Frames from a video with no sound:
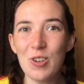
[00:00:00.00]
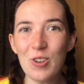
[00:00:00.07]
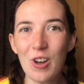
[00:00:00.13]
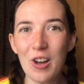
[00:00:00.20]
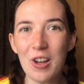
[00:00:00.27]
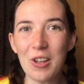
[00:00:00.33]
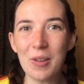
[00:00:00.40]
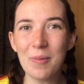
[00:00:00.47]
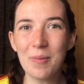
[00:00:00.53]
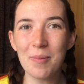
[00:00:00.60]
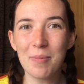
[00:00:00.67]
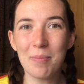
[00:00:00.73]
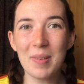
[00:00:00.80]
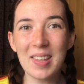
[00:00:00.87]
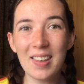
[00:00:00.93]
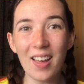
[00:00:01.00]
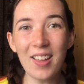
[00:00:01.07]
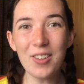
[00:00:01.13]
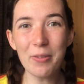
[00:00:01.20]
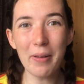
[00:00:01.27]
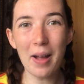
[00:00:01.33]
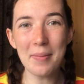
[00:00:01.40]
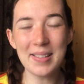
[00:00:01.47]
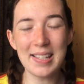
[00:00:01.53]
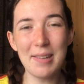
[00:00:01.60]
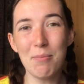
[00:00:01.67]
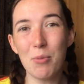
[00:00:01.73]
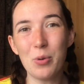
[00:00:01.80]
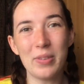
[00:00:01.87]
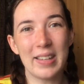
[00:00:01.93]
Now, because rabbits
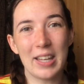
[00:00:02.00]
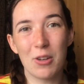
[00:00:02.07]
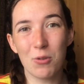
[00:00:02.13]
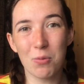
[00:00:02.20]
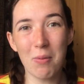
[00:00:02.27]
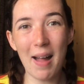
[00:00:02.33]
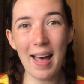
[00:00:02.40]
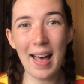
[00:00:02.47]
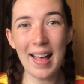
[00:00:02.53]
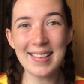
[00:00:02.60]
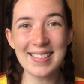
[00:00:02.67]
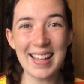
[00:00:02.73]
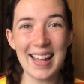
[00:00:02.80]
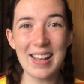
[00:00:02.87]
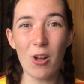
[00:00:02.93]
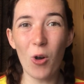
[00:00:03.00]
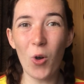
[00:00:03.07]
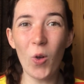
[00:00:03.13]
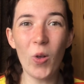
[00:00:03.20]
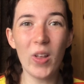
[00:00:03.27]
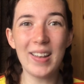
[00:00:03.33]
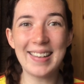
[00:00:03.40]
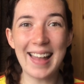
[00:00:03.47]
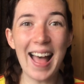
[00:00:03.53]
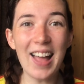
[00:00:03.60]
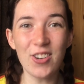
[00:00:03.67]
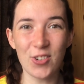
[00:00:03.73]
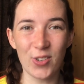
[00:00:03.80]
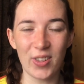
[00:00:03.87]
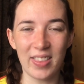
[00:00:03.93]
eat mostly grass and all
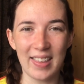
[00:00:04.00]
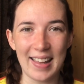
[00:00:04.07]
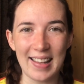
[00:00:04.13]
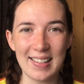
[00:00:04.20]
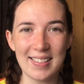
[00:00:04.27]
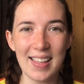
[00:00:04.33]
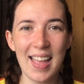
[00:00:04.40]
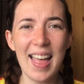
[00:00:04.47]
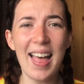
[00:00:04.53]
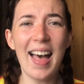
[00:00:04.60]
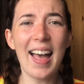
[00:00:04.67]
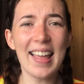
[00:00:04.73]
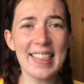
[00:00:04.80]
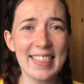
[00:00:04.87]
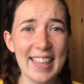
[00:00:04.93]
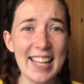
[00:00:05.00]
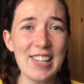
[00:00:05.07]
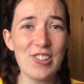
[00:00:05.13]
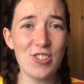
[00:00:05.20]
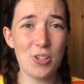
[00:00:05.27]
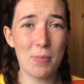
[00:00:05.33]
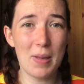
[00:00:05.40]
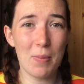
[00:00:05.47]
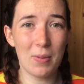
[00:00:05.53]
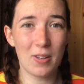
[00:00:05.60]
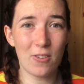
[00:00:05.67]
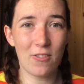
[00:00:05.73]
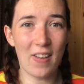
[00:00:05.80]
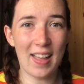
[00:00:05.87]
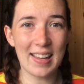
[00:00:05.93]
natural things, I think you should be able to
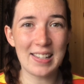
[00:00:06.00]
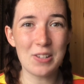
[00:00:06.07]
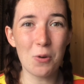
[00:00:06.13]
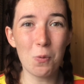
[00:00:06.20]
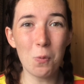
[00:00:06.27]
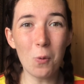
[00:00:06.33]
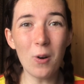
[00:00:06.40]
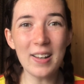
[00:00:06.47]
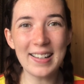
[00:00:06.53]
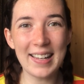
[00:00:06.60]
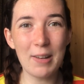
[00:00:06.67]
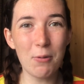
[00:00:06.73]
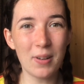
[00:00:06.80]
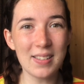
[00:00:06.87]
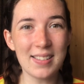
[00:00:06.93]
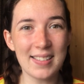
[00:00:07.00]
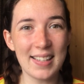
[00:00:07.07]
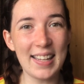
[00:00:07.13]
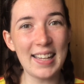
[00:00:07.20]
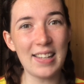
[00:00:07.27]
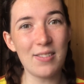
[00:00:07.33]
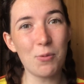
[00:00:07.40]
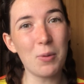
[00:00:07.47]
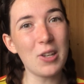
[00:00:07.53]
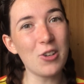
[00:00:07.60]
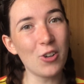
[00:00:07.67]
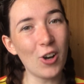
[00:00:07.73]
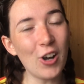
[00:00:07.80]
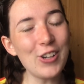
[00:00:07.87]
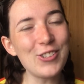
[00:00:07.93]
find what he wants to eat when
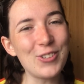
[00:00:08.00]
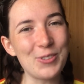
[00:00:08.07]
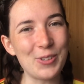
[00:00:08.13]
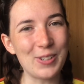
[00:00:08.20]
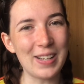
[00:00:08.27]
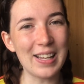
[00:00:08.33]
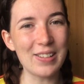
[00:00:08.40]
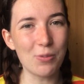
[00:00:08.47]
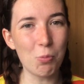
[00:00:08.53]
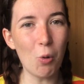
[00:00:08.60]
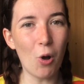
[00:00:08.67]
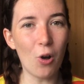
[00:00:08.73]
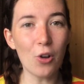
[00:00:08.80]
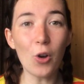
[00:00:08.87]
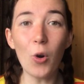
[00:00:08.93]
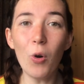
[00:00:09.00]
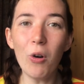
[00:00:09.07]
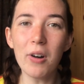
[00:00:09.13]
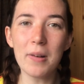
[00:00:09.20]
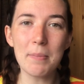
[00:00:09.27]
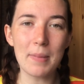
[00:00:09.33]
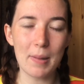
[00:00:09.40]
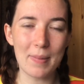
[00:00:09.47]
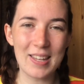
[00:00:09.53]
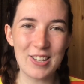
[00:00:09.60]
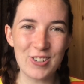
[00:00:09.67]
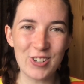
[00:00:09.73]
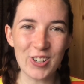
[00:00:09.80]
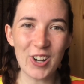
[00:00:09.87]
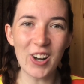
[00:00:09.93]
you're out on your next walk or maybe
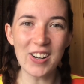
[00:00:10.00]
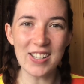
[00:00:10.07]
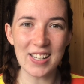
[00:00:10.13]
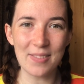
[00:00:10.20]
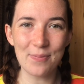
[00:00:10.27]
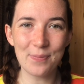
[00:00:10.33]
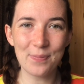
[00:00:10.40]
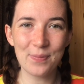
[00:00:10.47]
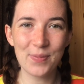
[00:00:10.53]
in your garden.